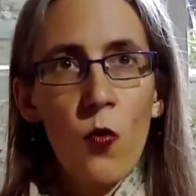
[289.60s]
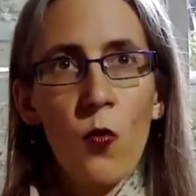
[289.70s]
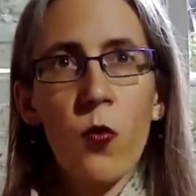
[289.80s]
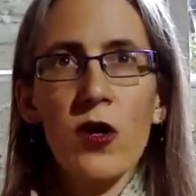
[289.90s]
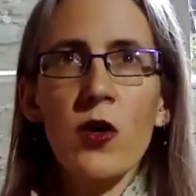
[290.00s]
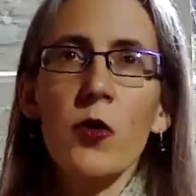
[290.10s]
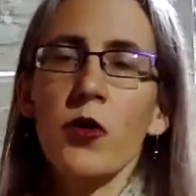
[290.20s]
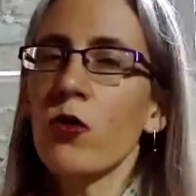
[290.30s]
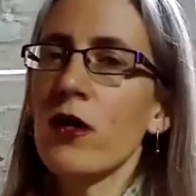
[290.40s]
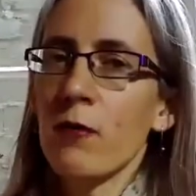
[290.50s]
we'll go
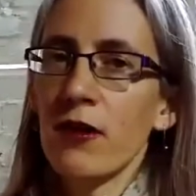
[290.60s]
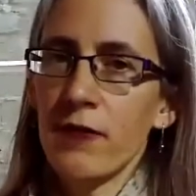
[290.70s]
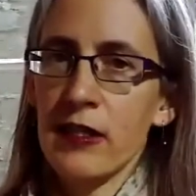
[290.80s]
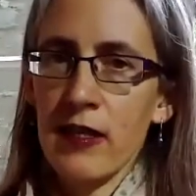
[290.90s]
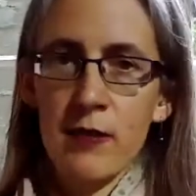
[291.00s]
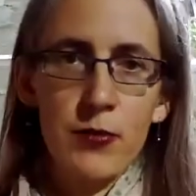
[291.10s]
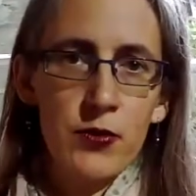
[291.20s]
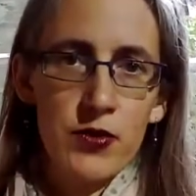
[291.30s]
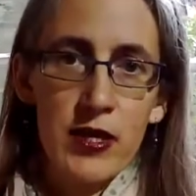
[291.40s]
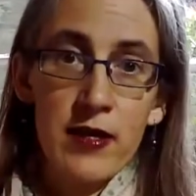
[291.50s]
through a number of
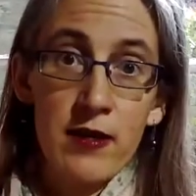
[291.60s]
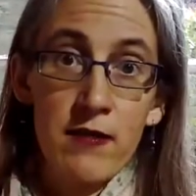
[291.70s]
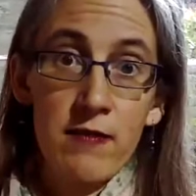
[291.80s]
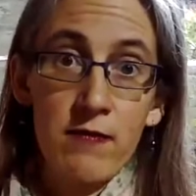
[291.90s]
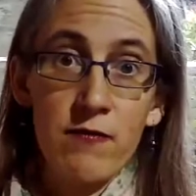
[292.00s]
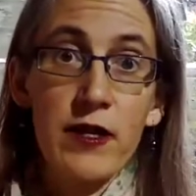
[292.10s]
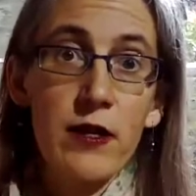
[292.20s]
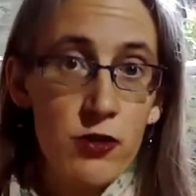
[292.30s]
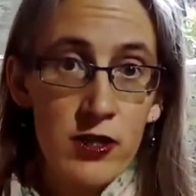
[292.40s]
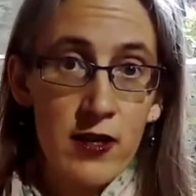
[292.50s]
examples in
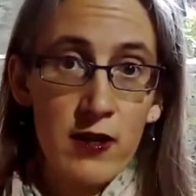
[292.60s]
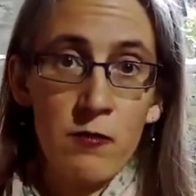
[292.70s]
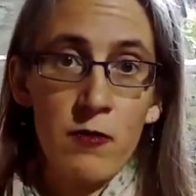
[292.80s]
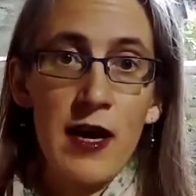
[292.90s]
videos to come.